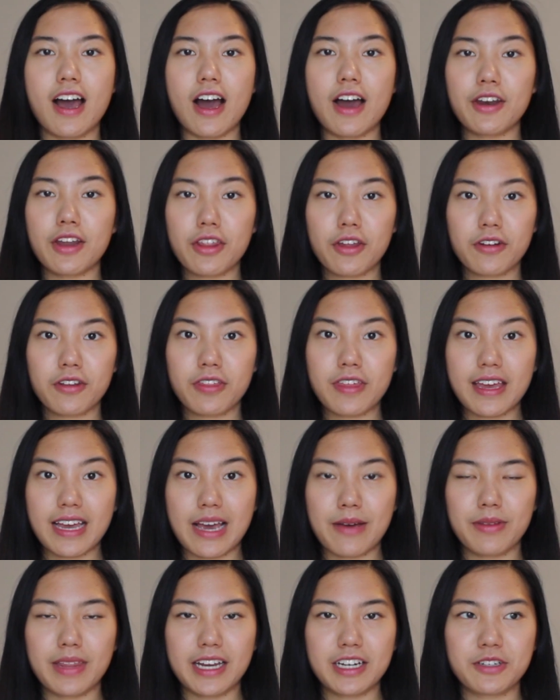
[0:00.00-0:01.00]
Another thing
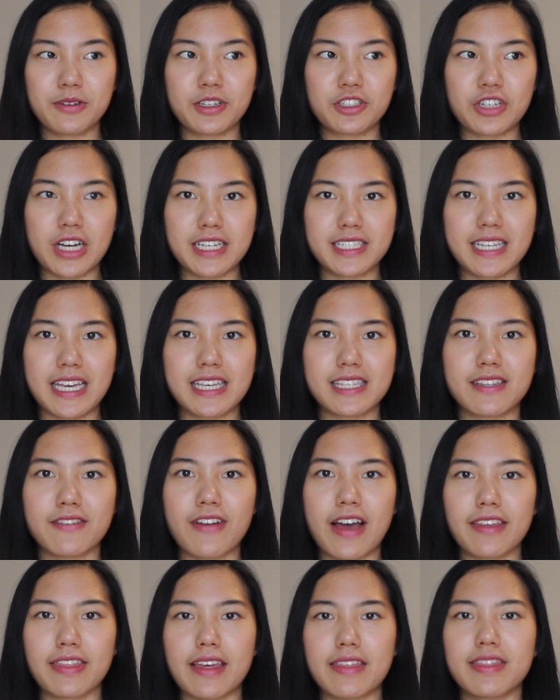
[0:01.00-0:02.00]
I would like to address is the
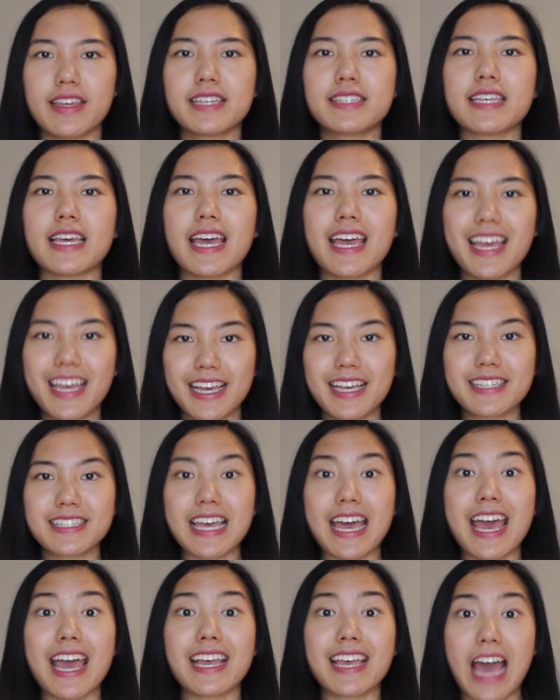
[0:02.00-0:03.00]
fact that this is
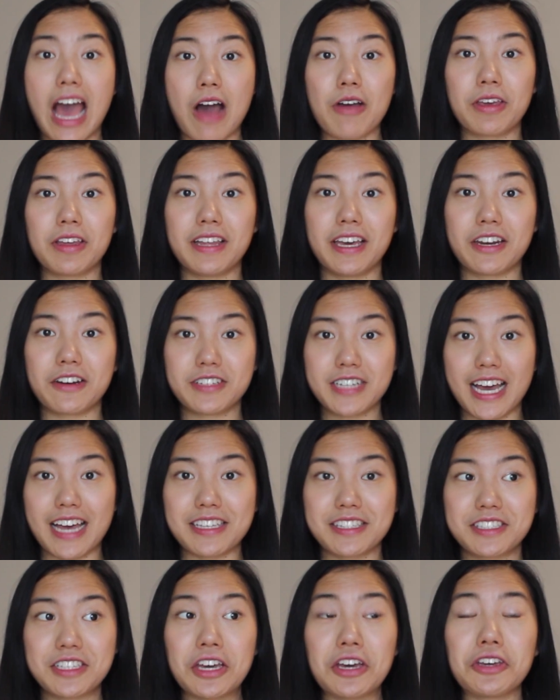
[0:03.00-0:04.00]
a calculator
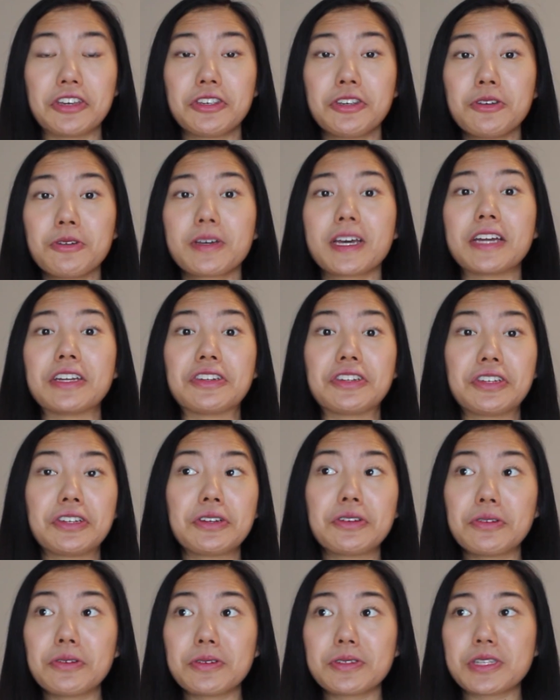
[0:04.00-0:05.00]
test you can
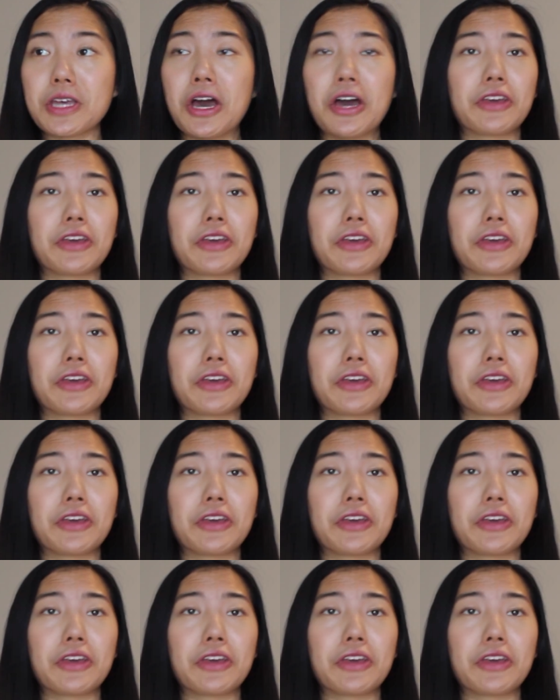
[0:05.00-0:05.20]
use